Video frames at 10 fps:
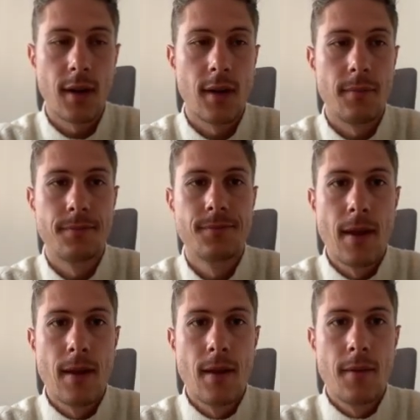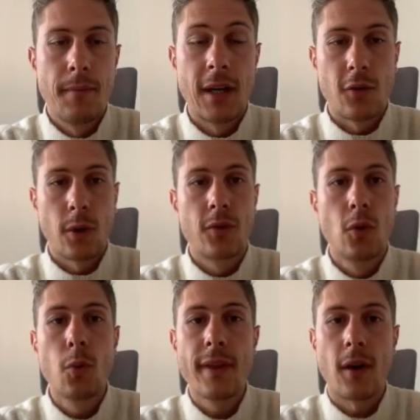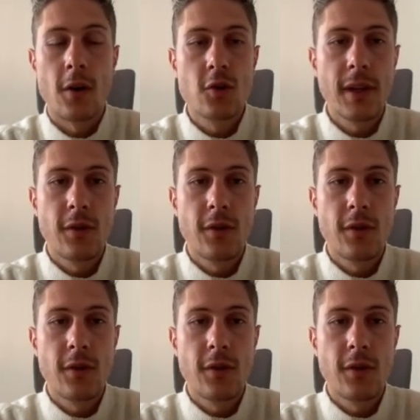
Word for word: Um, because what's cool with Argil